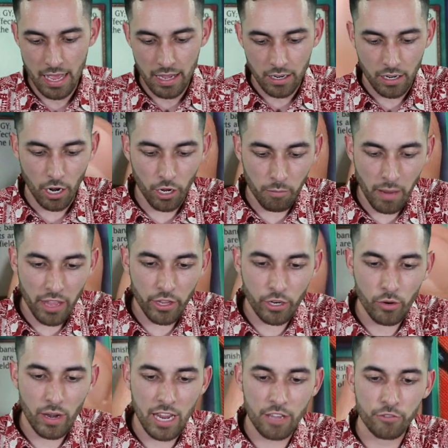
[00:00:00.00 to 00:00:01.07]
Called by the
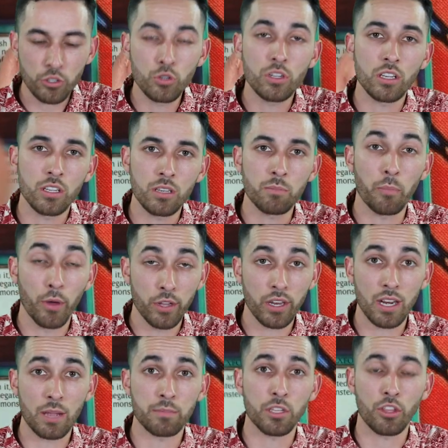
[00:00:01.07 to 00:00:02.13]
Grave, you could put
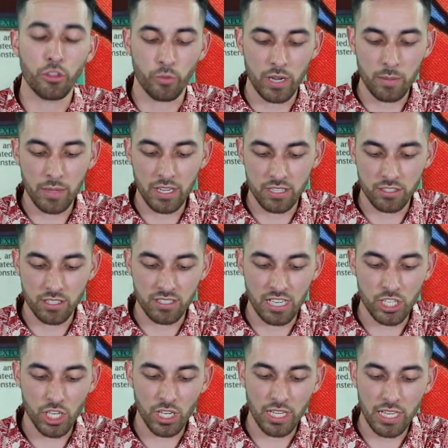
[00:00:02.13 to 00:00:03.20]
it up to 3 because
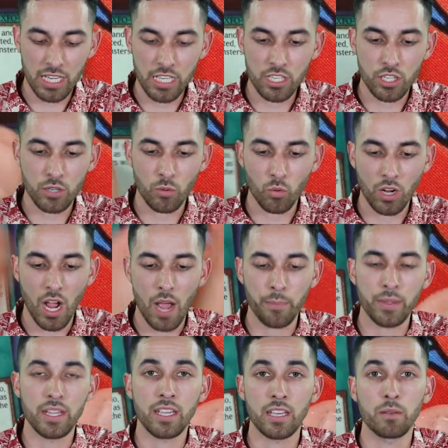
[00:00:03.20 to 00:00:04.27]
essentially each
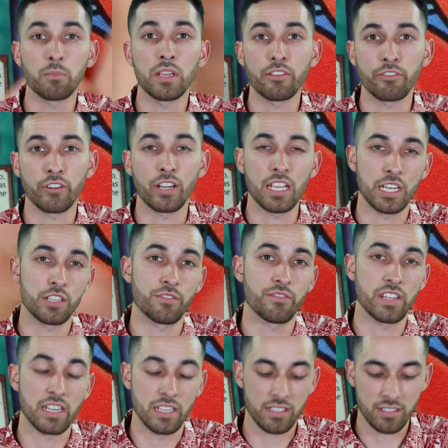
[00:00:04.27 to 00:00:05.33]
copy could be for each
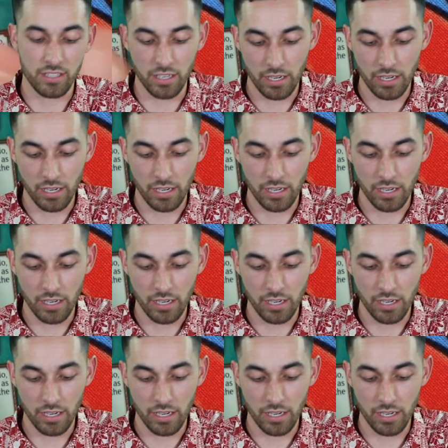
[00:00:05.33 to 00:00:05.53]
Venus, you